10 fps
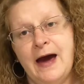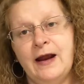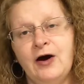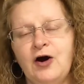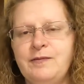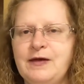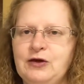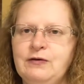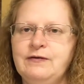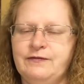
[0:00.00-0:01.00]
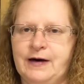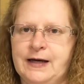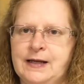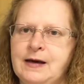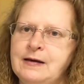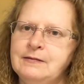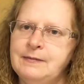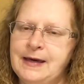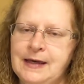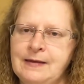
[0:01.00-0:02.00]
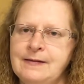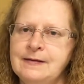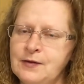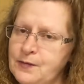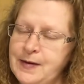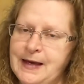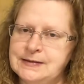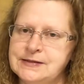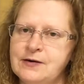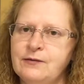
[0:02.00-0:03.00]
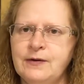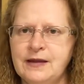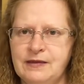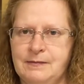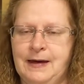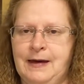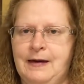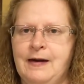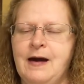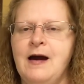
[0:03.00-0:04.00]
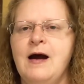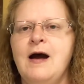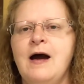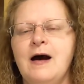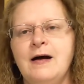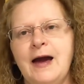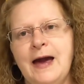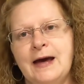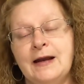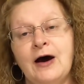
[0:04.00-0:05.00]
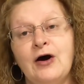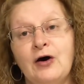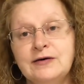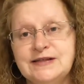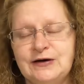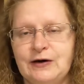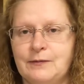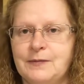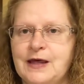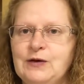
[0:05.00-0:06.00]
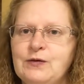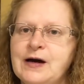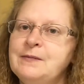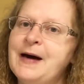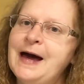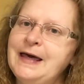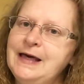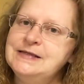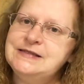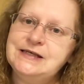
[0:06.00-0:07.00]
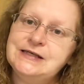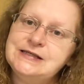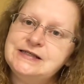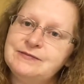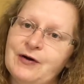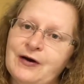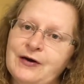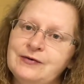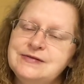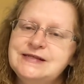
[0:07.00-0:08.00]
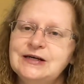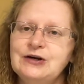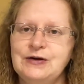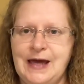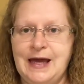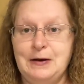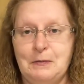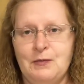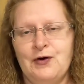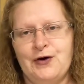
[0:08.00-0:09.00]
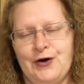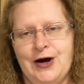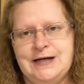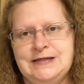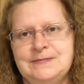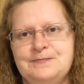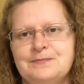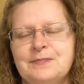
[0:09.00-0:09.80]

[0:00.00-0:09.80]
And I hope that you had fun making Panda with me. And I also hope that you will come back and see us tomorrow to create more art.